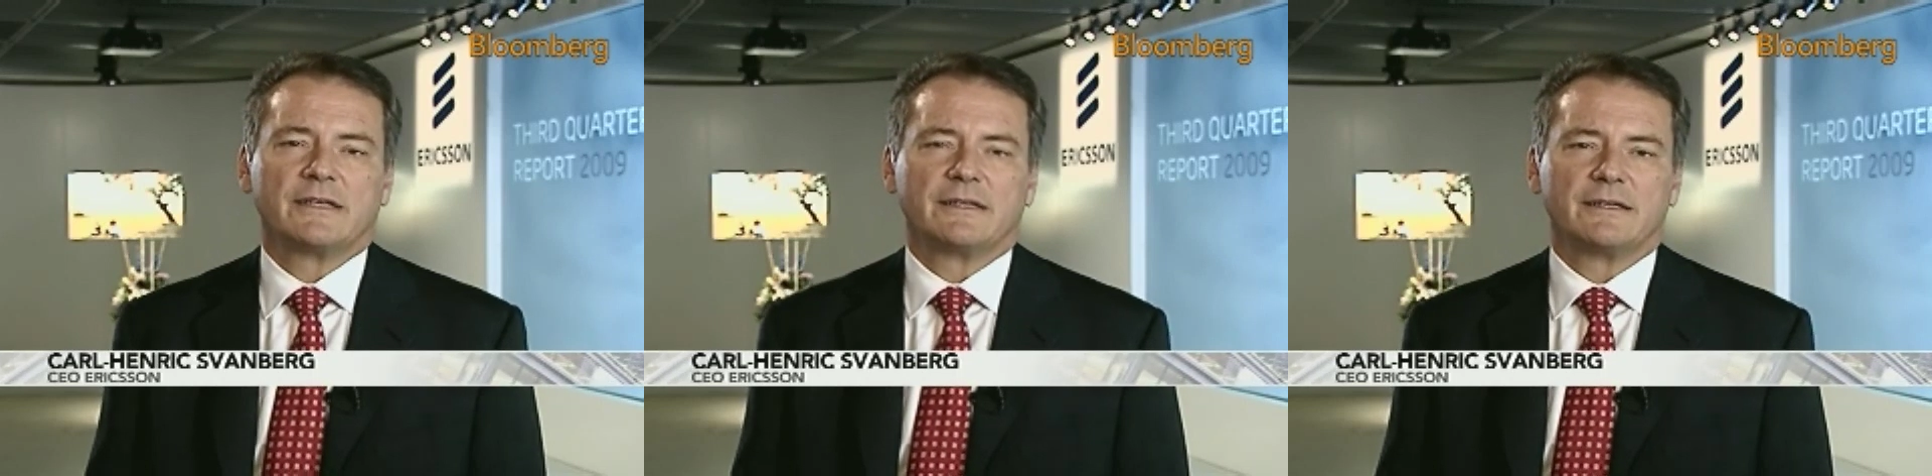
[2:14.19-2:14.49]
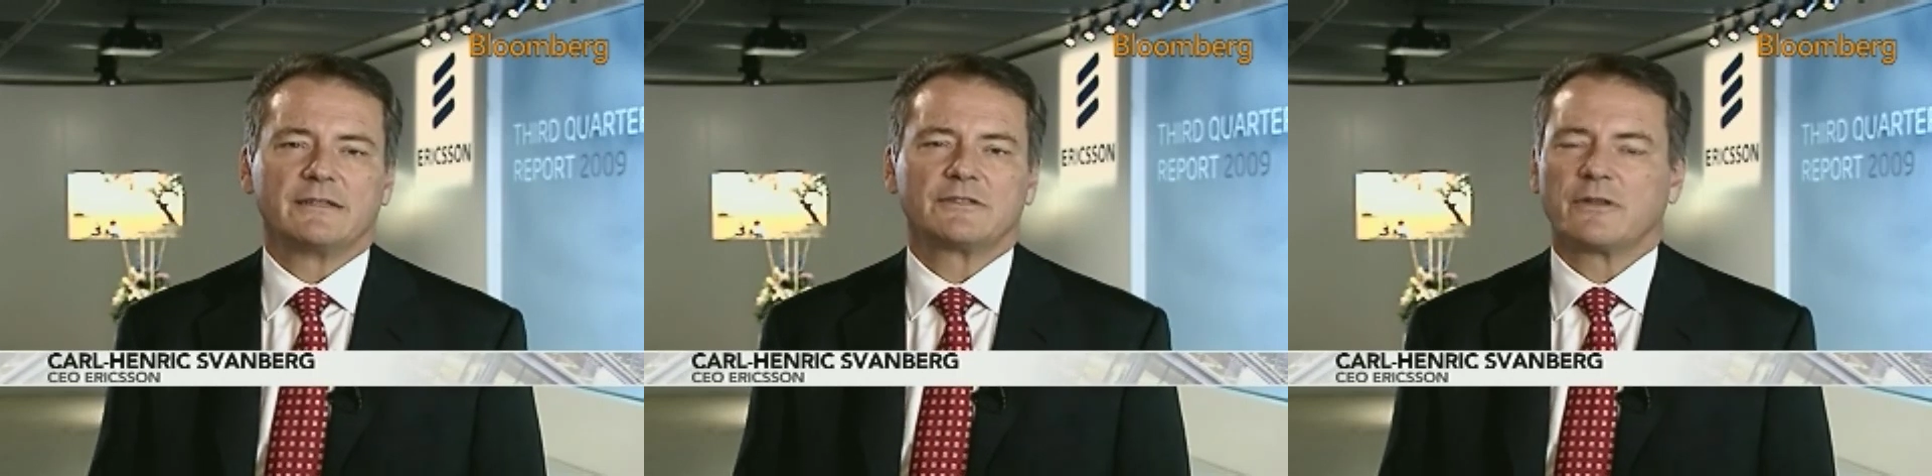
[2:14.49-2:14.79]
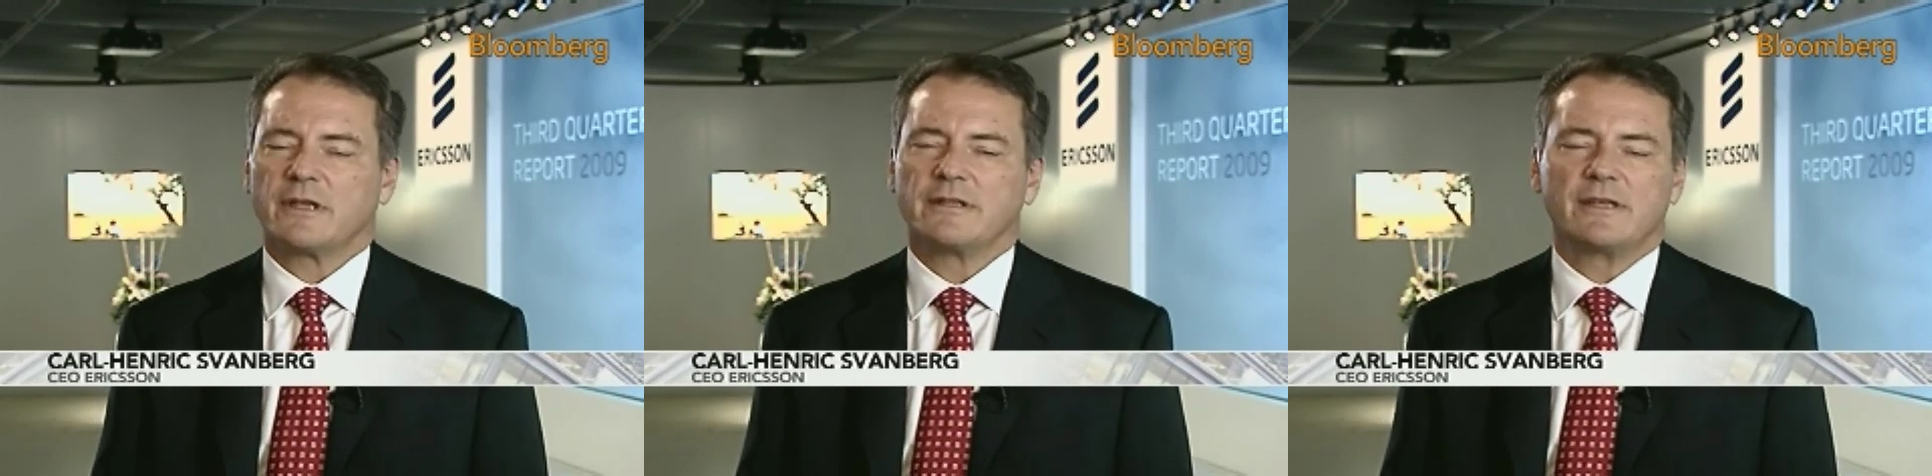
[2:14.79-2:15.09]
Mm. Uh,
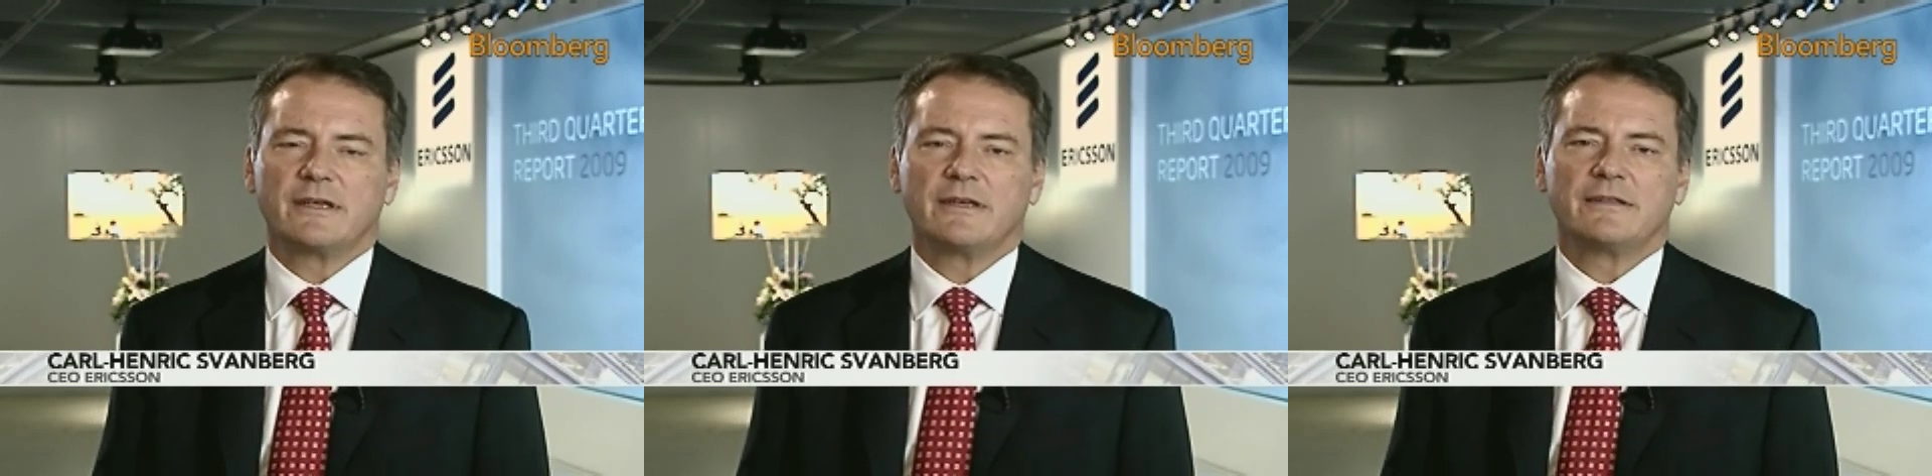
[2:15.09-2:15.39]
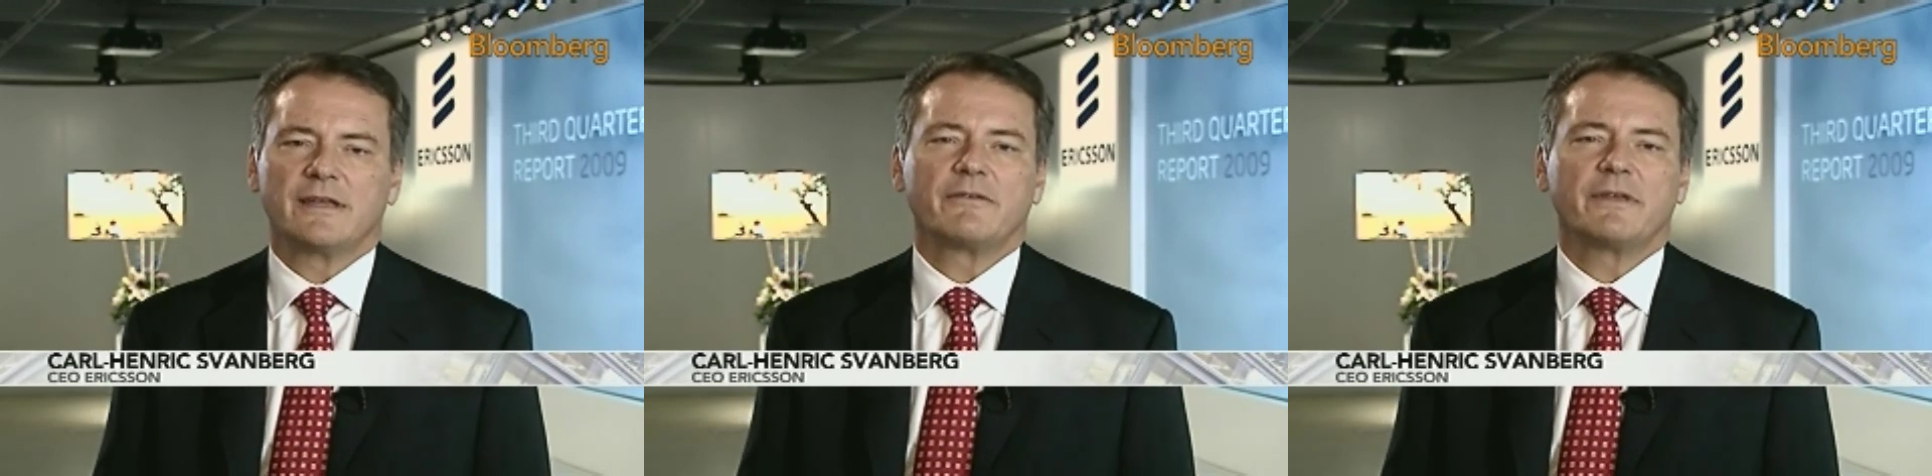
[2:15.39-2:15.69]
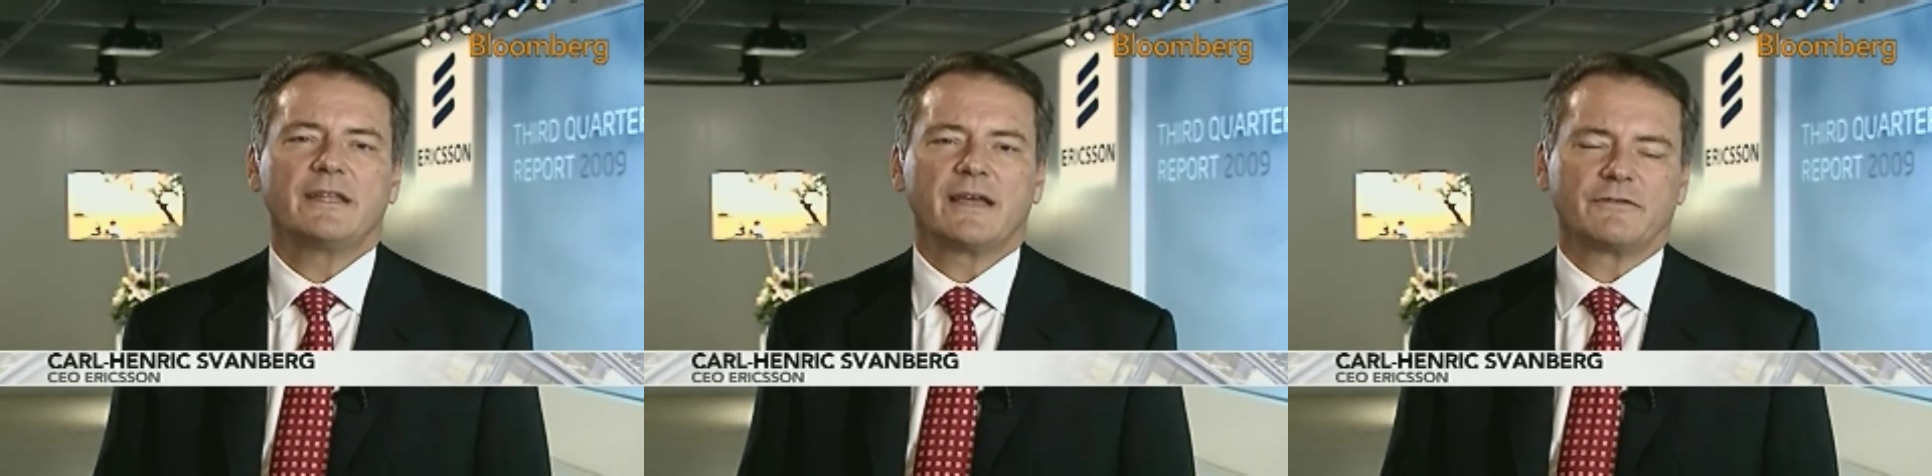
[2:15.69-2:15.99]
so the, the, the
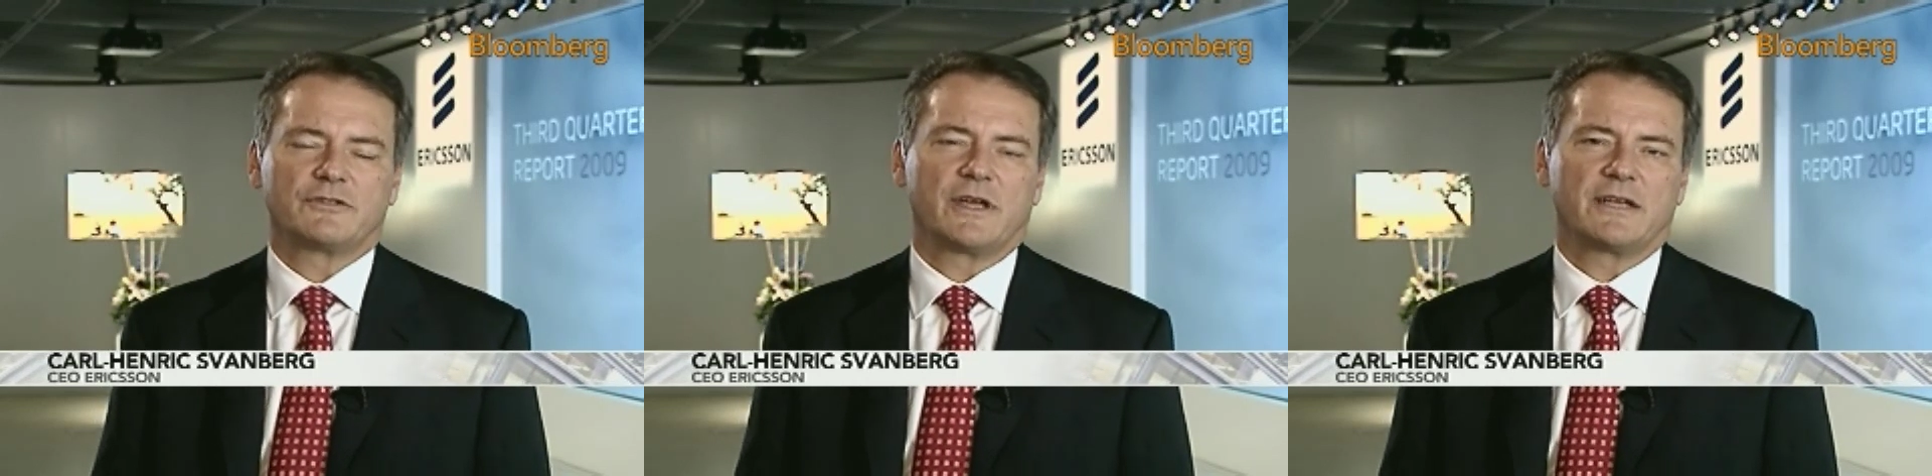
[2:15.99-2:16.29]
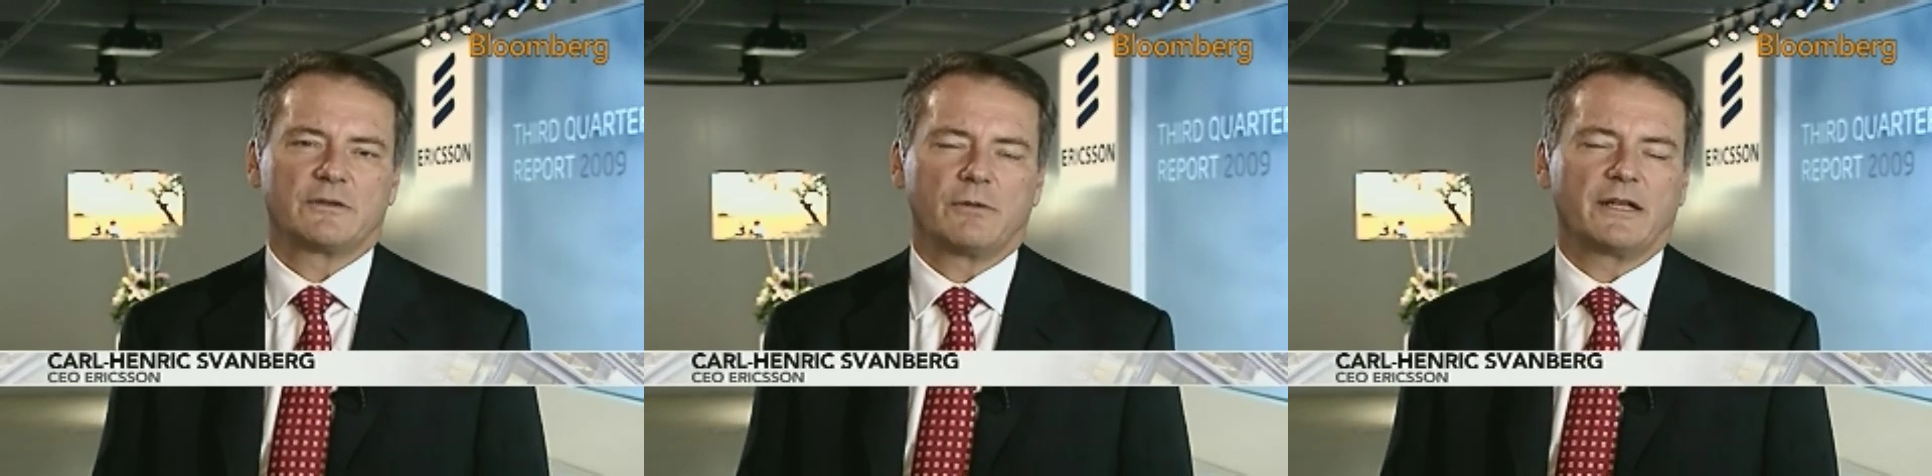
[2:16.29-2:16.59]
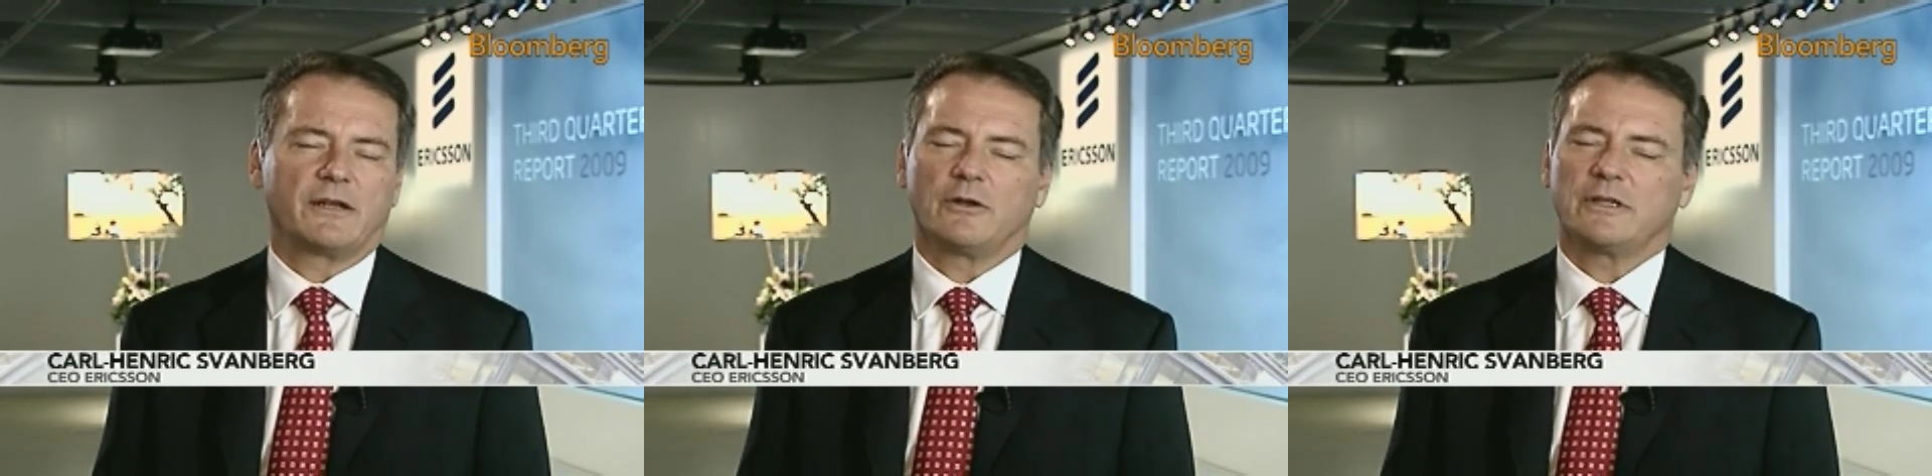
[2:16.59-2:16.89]
arena has changed
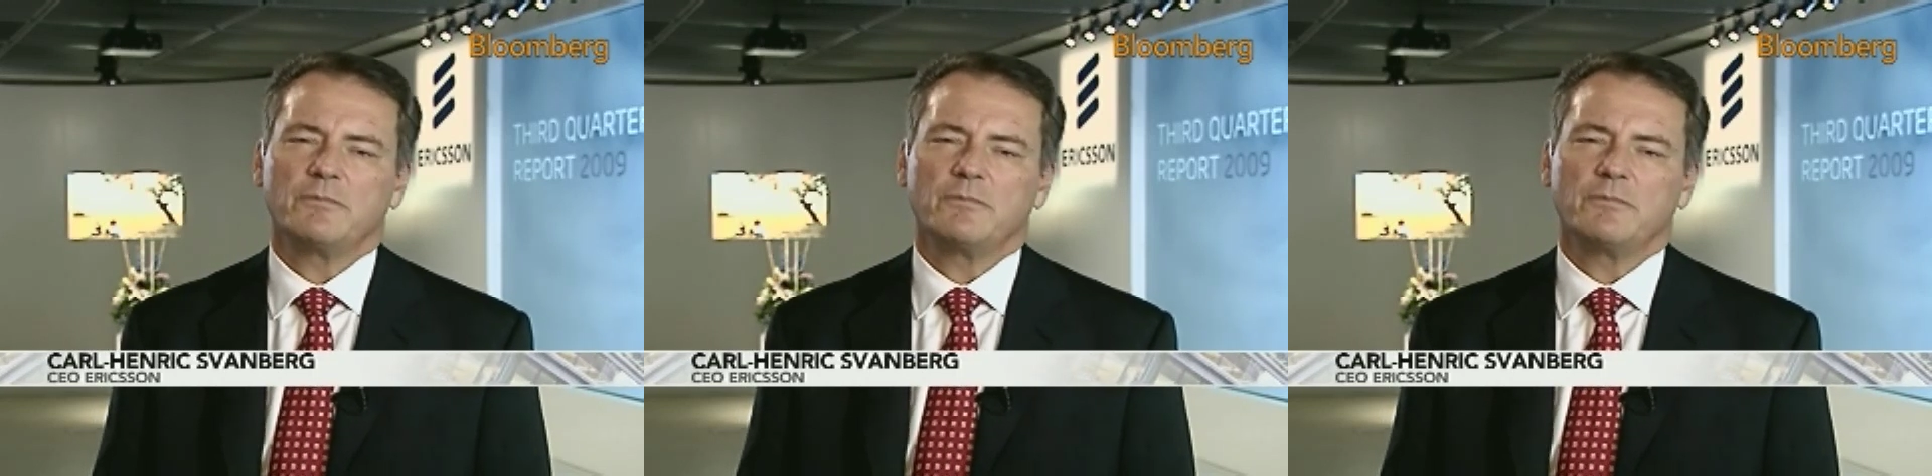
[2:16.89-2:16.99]
quite a lot.